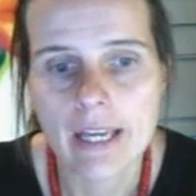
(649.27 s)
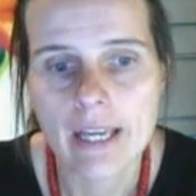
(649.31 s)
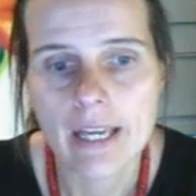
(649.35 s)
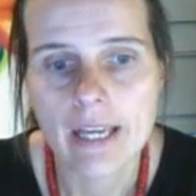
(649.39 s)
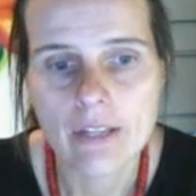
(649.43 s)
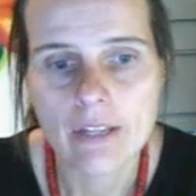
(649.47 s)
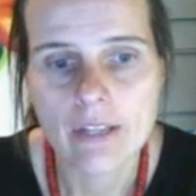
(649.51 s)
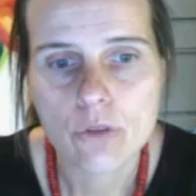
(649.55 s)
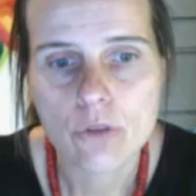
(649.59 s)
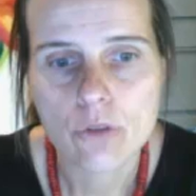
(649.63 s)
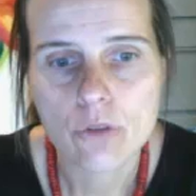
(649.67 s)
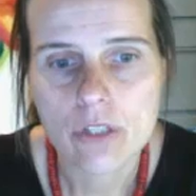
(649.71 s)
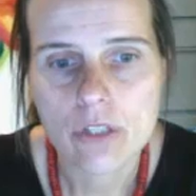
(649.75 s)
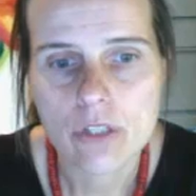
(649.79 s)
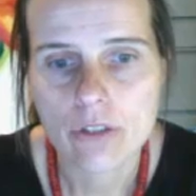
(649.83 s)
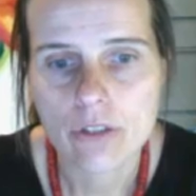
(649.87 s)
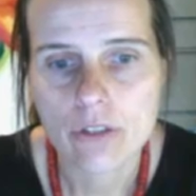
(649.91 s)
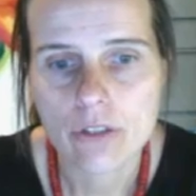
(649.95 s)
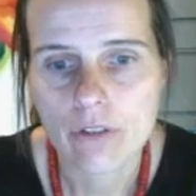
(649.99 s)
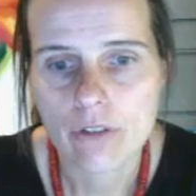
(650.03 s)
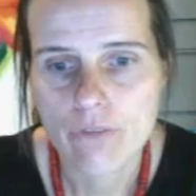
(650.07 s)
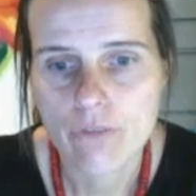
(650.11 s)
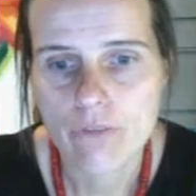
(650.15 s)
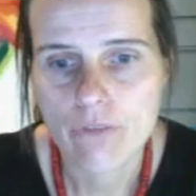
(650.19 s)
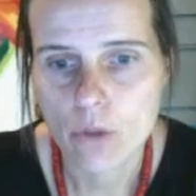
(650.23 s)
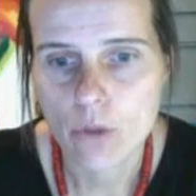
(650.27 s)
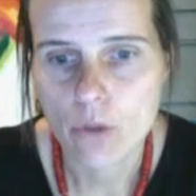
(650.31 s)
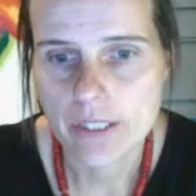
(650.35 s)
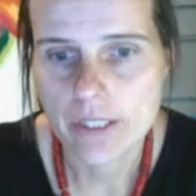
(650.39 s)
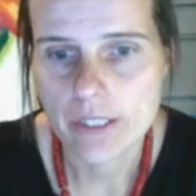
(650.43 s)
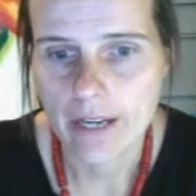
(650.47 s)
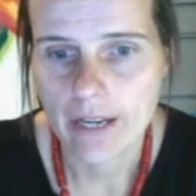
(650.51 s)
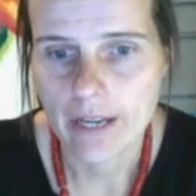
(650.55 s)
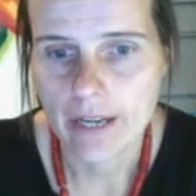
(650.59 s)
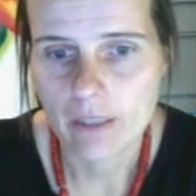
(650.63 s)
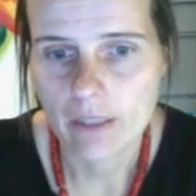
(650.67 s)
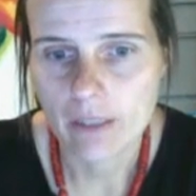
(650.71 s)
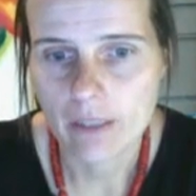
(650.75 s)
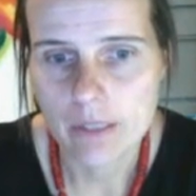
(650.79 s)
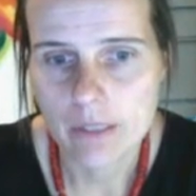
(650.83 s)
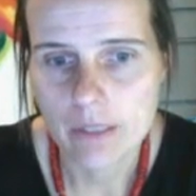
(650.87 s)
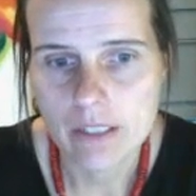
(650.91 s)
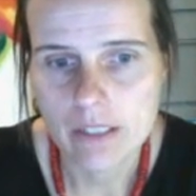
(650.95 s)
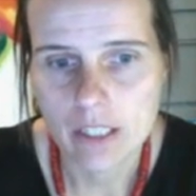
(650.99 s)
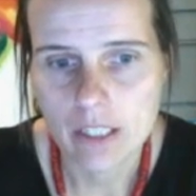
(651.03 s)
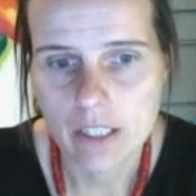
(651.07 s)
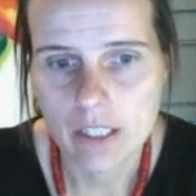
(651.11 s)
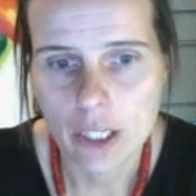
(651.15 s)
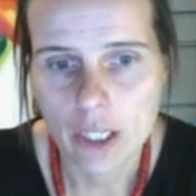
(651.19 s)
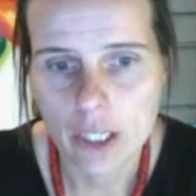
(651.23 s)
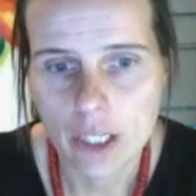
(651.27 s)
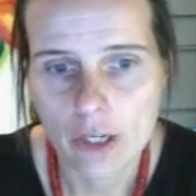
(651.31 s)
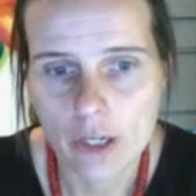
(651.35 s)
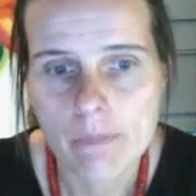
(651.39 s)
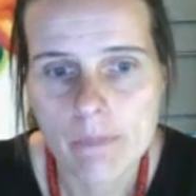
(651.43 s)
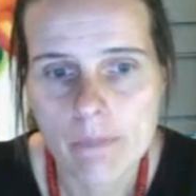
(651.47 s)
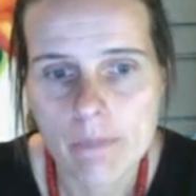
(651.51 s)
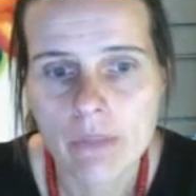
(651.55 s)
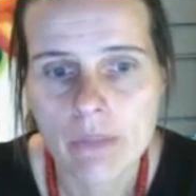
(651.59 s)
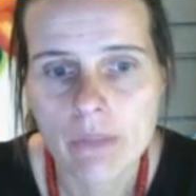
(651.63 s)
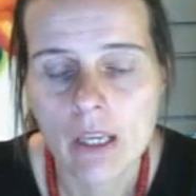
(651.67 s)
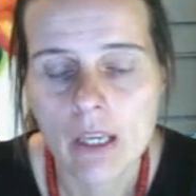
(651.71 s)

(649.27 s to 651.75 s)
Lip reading: and you'll see there are 4 documents in here.